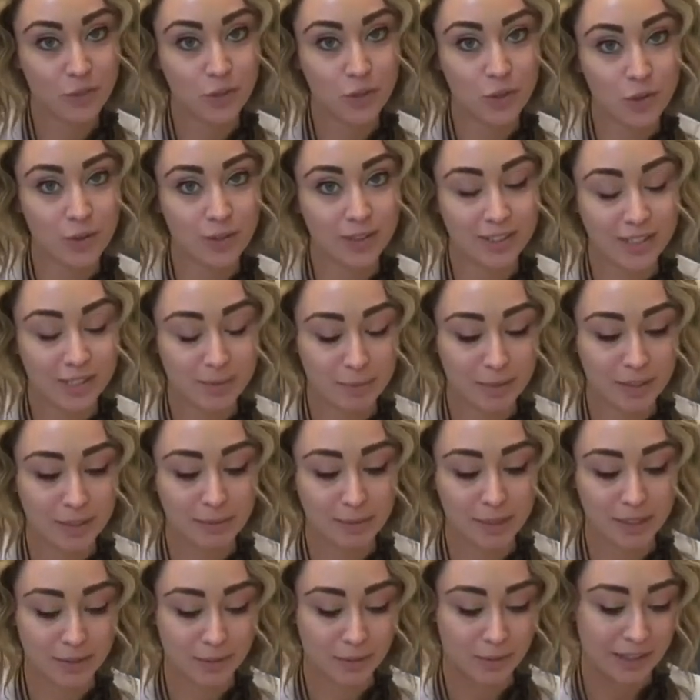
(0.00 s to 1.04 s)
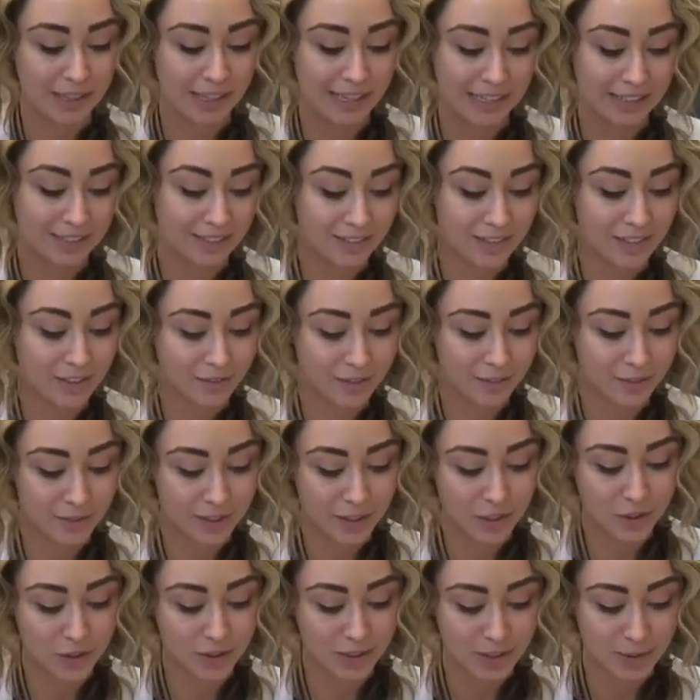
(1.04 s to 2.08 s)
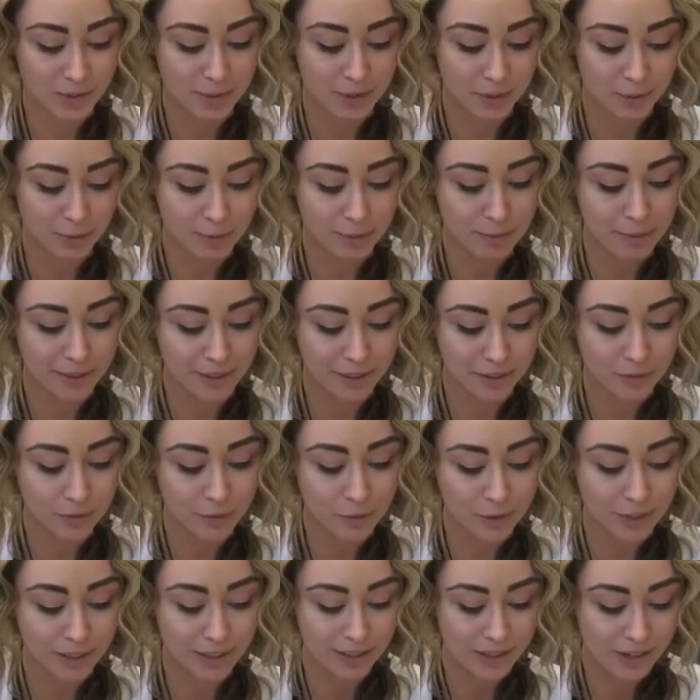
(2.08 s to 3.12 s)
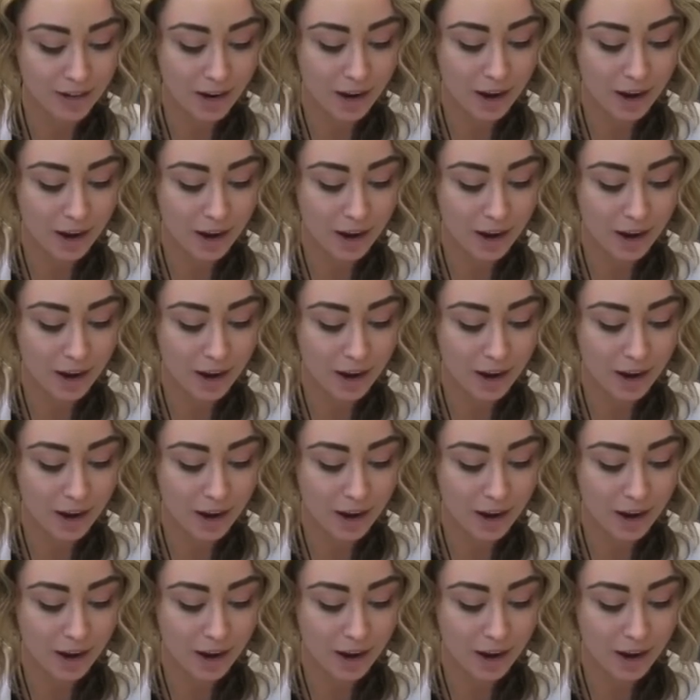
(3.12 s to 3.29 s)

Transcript: don't experiment with different restaurants while you're preparing for it.